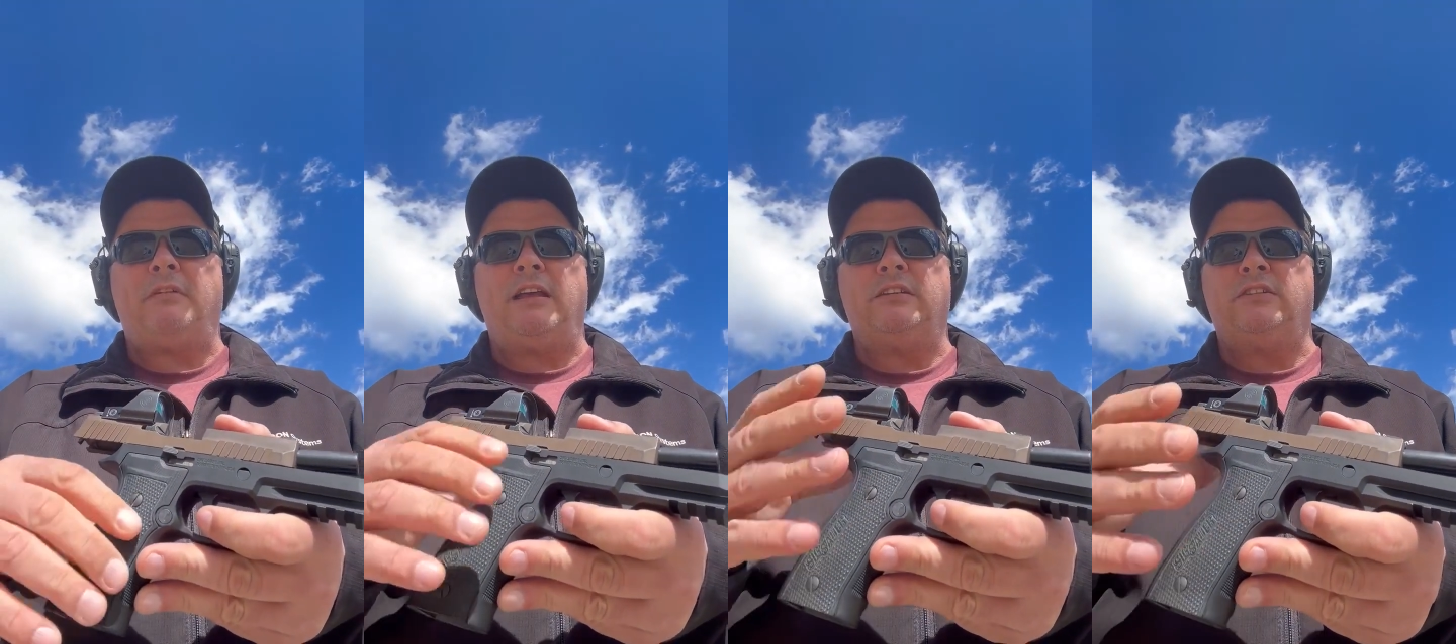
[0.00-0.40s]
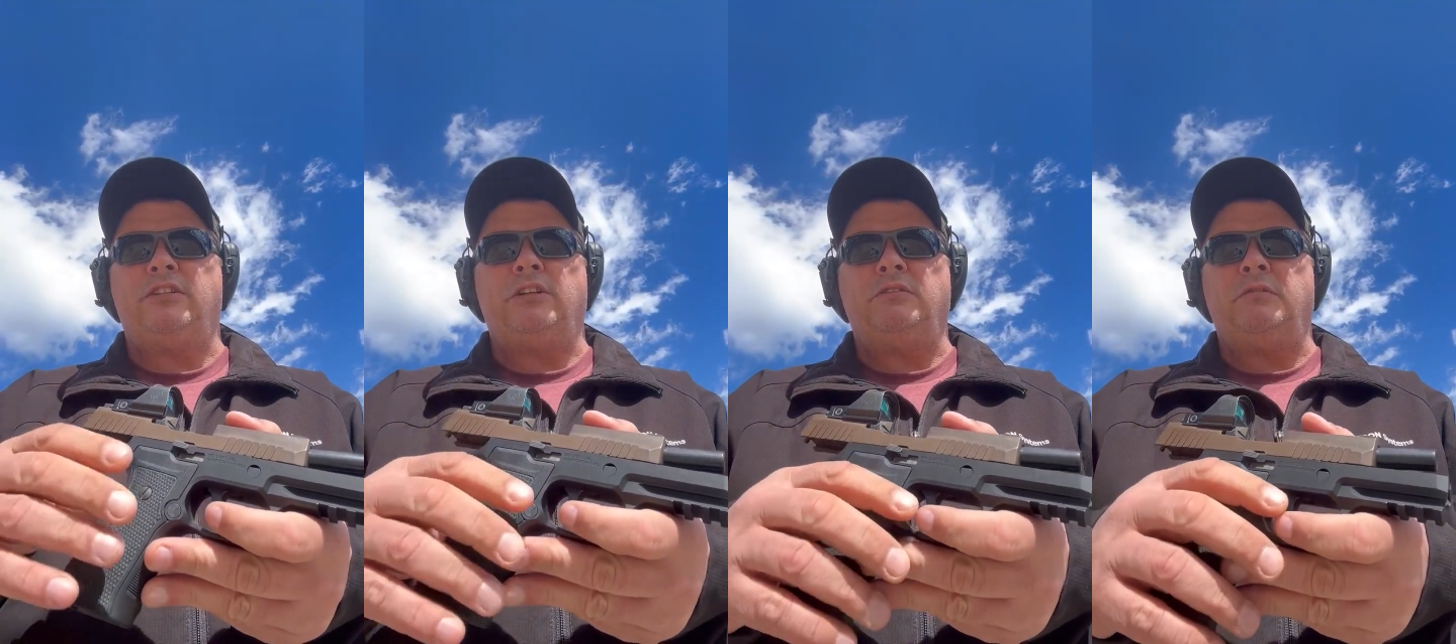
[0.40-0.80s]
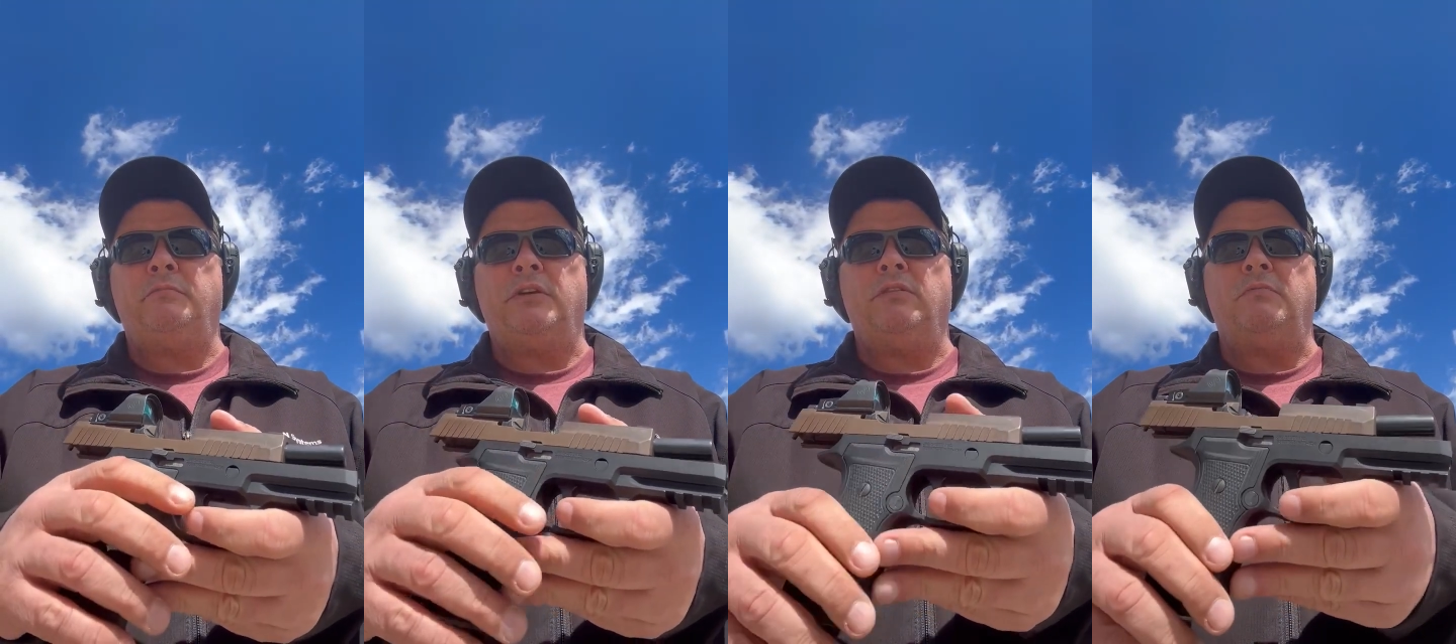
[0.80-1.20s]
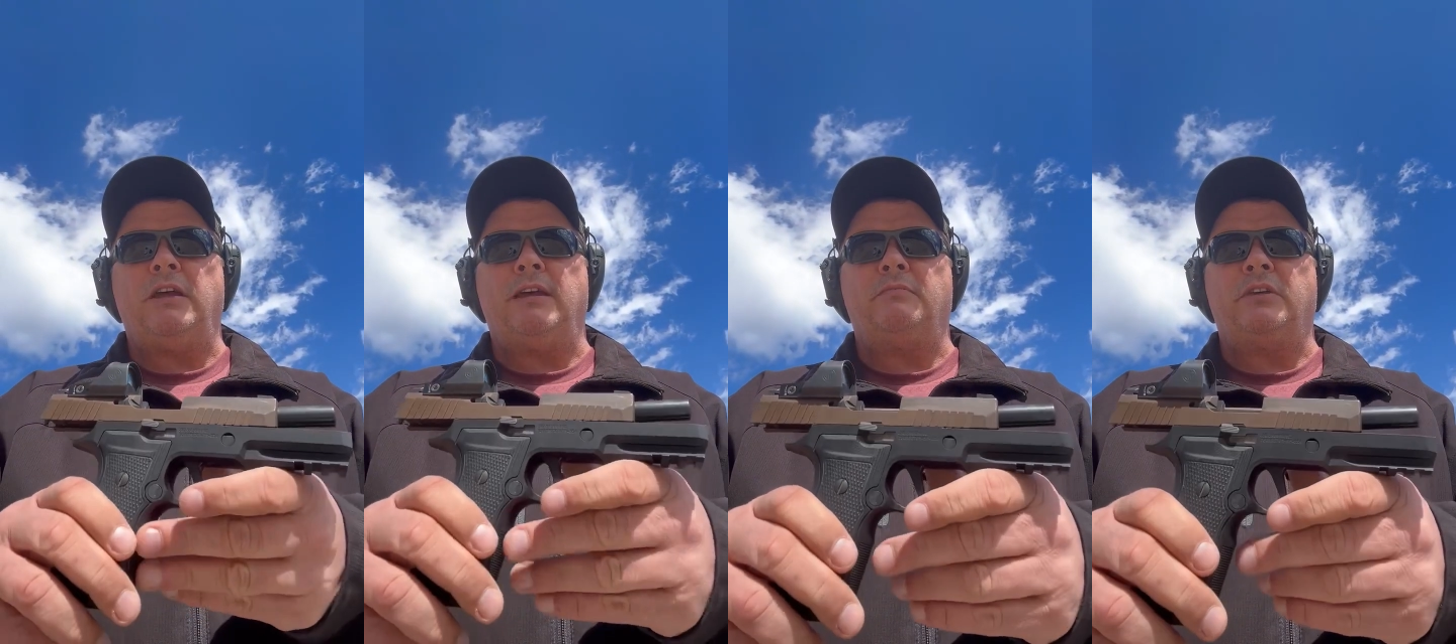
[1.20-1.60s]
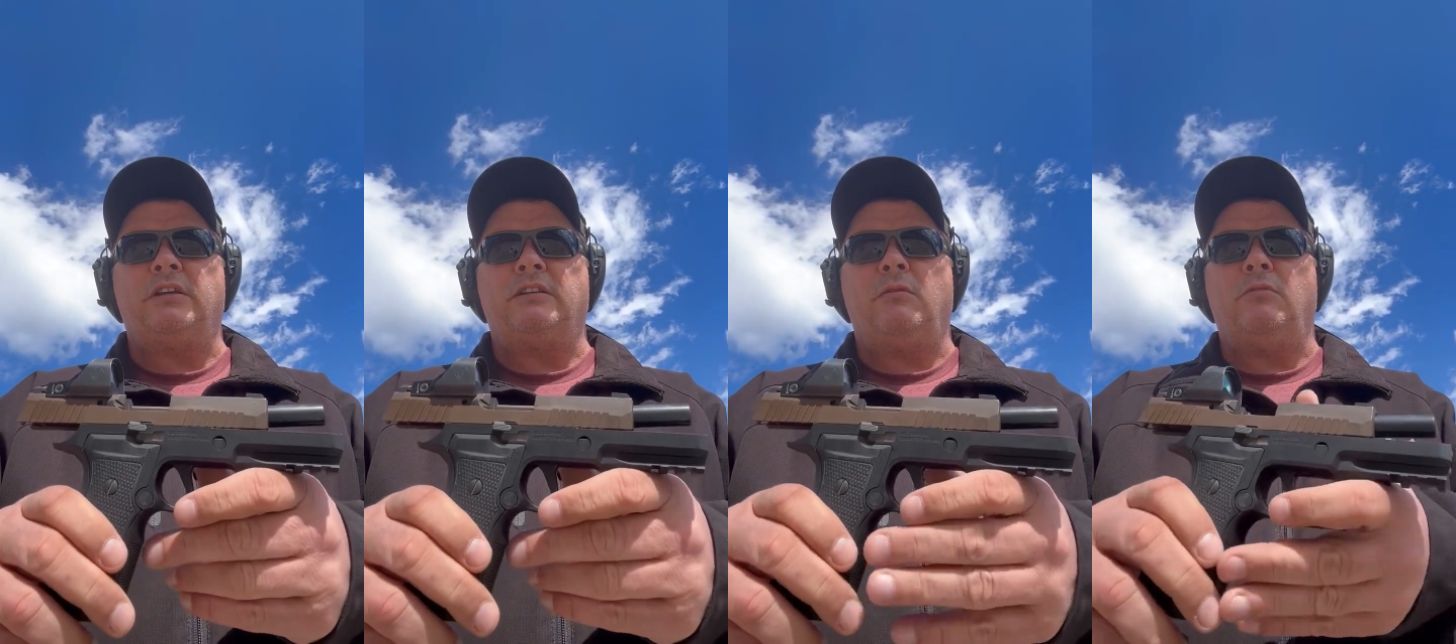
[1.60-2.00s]
I just chose to build mine
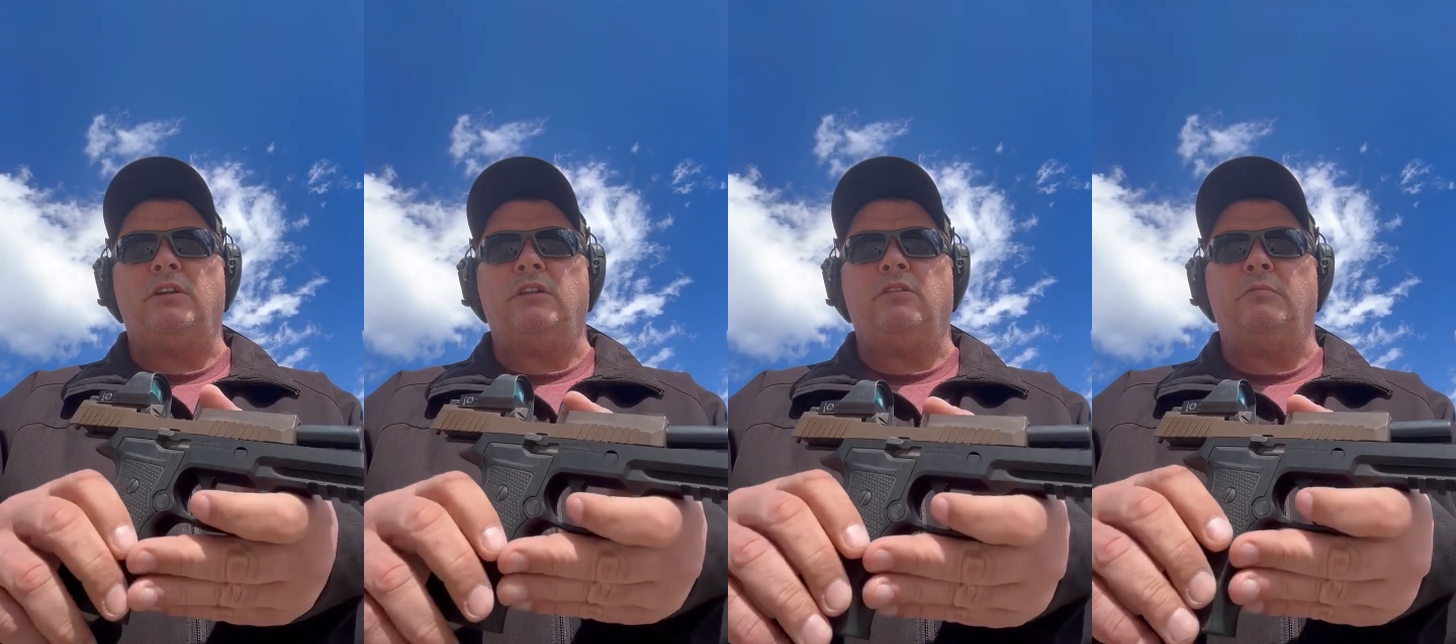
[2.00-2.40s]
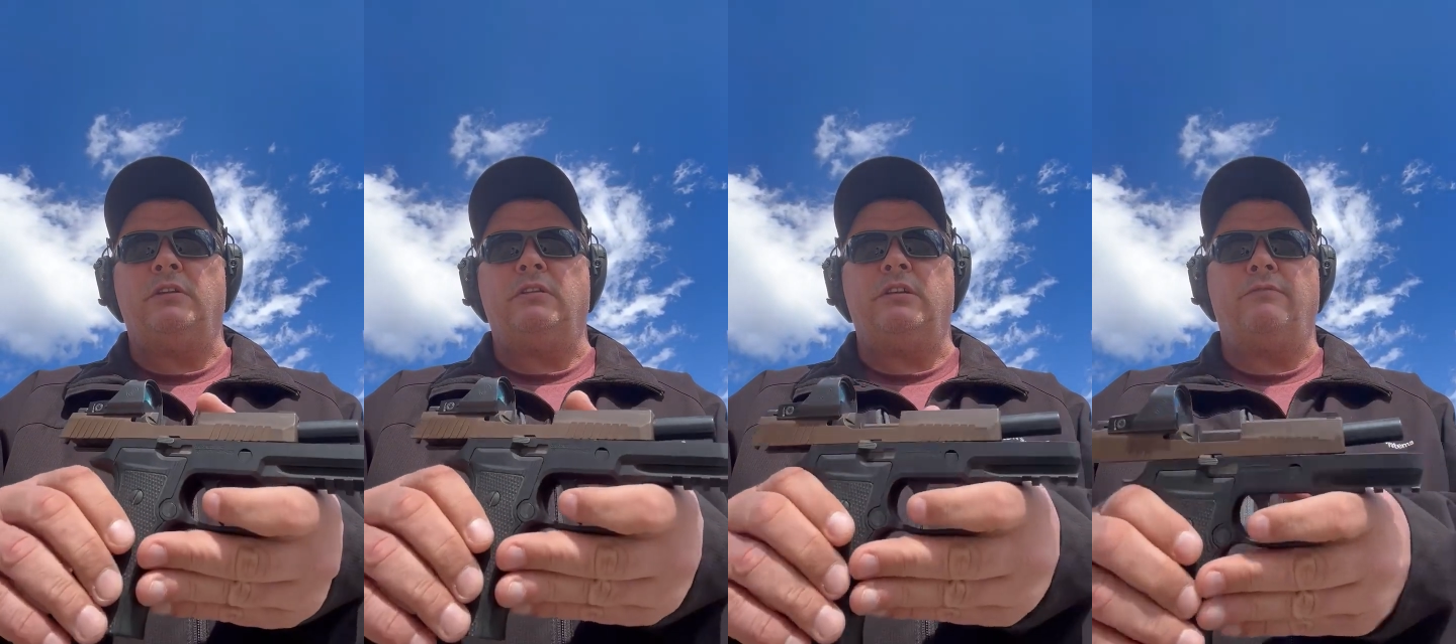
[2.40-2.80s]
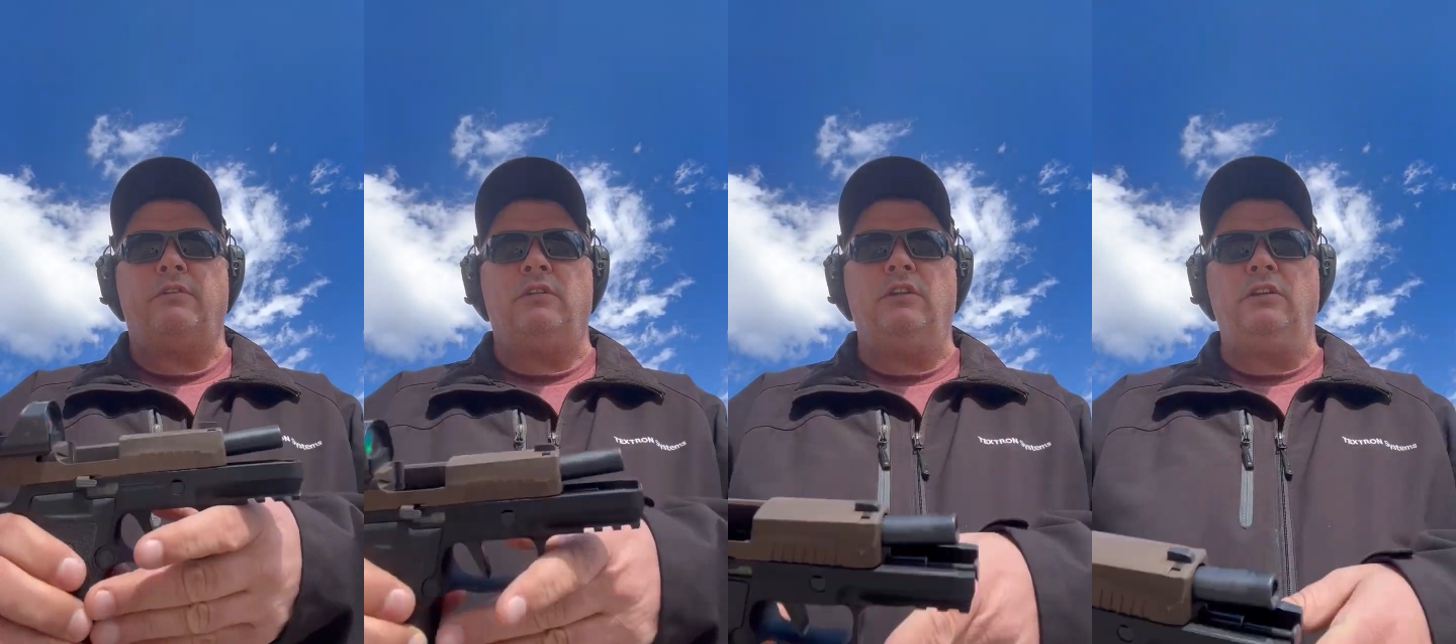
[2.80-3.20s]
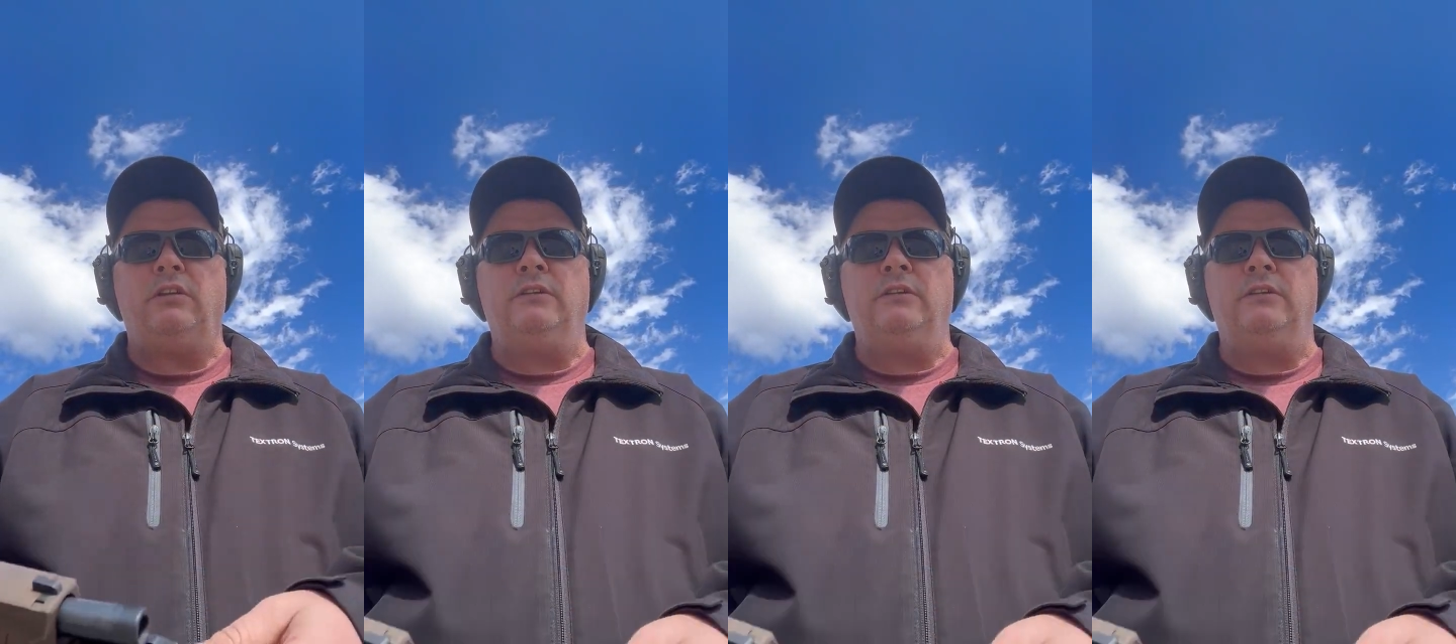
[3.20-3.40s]
because I wanted a little bit different look.